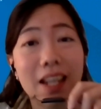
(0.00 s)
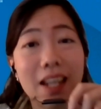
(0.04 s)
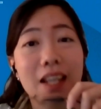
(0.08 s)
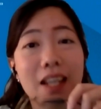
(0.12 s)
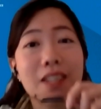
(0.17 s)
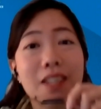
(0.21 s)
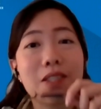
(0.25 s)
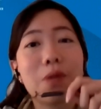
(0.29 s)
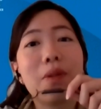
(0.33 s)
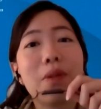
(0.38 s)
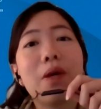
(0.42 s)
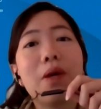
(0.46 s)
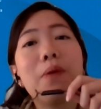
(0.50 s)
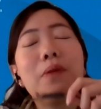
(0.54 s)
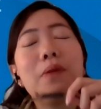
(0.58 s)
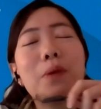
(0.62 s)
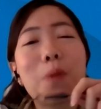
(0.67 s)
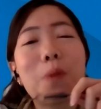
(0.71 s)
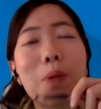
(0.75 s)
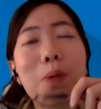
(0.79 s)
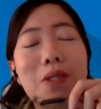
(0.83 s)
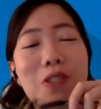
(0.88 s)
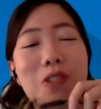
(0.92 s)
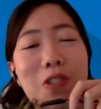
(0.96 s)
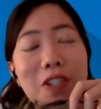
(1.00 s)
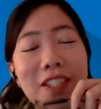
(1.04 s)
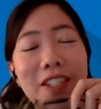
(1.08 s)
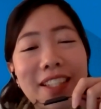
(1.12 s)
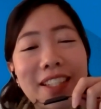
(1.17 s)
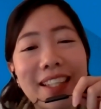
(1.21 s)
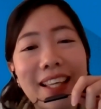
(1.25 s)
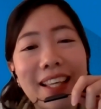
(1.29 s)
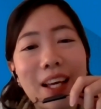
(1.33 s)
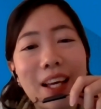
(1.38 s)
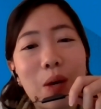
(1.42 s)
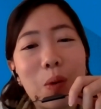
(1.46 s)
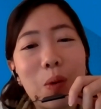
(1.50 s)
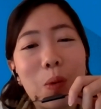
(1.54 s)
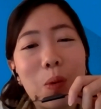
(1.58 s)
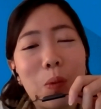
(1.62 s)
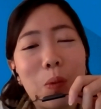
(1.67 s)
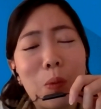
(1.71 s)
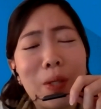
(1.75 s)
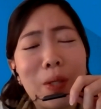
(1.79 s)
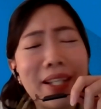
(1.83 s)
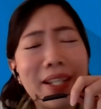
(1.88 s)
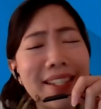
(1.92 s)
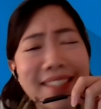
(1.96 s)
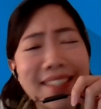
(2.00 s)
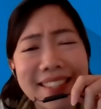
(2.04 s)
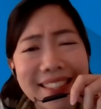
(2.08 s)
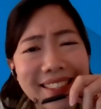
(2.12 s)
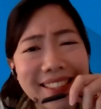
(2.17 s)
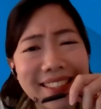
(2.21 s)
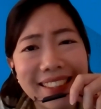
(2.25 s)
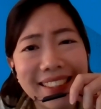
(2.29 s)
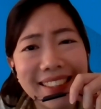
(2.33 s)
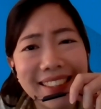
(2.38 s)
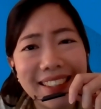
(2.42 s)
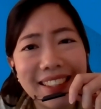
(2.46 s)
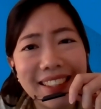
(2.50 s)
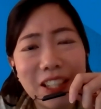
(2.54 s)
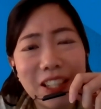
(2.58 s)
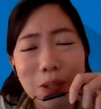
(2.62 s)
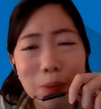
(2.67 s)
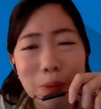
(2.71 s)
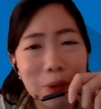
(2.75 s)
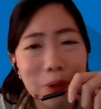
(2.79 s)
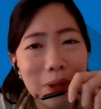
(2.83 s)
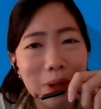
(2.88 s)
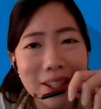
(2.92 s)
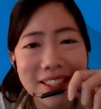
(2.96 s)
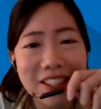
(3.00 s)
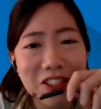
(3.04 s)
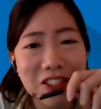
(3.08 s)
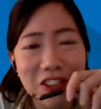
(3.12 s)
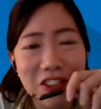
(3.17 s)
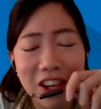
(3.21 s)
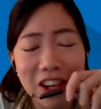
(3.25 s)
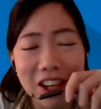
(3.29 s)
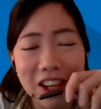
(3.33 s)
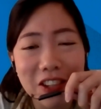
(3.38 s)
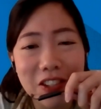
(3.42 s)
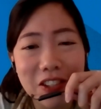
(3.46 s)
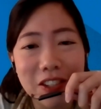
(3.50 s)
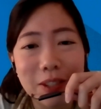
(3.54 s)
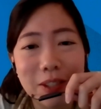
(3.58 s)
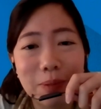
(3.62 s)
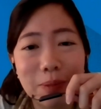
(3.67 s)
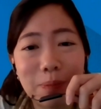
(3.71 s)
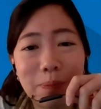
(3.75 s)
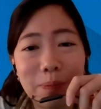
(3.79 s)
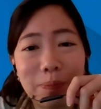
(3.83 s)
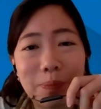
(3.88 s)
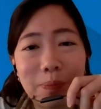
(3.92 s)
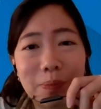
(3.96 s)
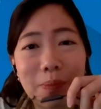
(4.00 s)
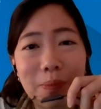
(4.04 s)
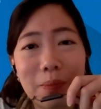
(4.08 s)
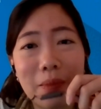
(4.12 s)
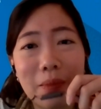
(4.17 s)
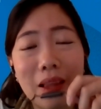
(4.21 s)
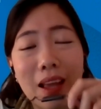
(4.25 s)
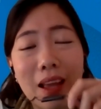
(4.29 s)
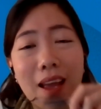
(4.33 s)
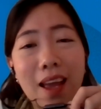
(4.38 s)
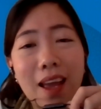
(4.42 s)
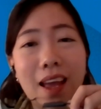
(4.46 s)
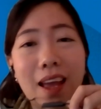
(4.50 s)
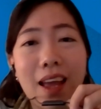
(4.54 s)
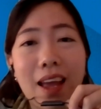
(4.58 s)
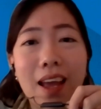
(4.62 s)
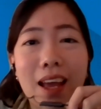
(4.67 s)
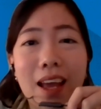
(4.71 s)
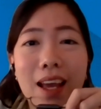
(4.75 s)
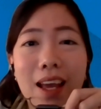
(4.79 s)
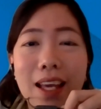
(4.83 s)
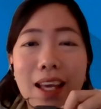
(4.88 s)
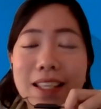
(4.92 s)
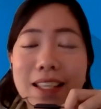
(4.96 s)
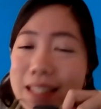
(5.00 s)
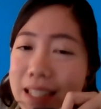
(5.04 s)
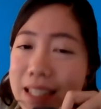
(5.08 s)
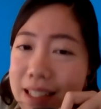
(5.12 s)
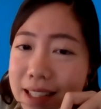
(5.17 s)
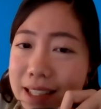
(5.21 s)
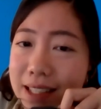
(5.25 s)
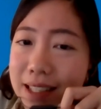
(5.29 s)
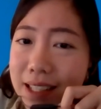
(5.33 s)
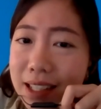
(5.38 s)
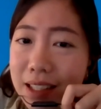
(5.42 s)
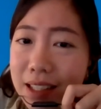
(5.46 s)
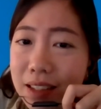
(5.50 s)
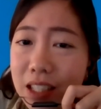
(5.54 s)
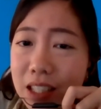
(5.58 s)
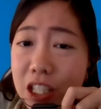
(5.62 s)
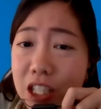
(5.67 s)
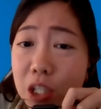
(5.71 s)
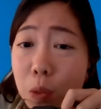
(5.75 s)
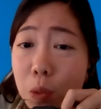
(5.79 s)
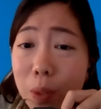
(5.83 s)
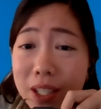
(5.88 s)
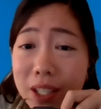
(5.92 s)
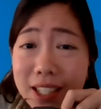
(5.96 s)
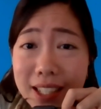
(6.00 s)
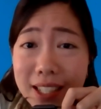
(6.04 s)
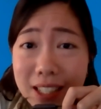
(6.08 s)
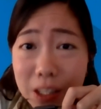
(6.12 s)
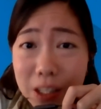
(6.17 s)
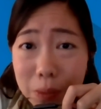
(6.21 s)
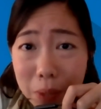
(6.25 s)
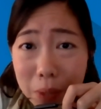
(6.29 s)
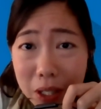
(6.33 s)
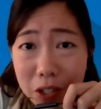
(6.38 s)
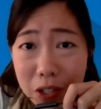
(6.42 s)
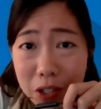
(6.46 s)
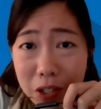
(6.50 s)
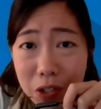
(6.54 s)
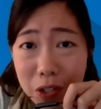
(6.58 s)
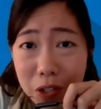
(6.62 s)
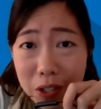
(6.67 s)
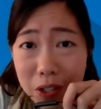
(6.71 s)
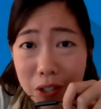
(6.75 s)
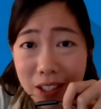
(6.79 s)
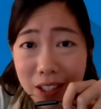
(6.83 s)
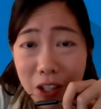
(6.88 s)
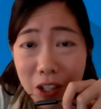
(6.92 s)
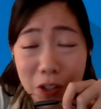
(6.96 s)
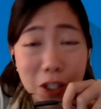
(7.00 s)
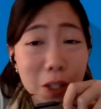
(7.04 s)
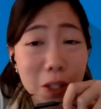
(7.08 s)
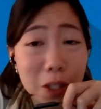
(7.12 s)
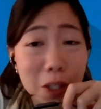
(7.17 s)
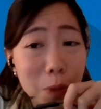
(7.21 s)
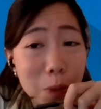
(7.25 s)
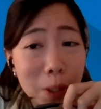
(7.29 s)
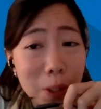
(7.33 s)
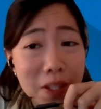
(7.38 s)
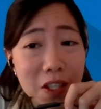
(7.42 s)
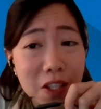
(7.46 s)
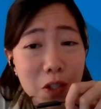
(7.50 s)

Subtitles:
So now the question, what is human rights education? As stated in the UN Declaration on Human Rights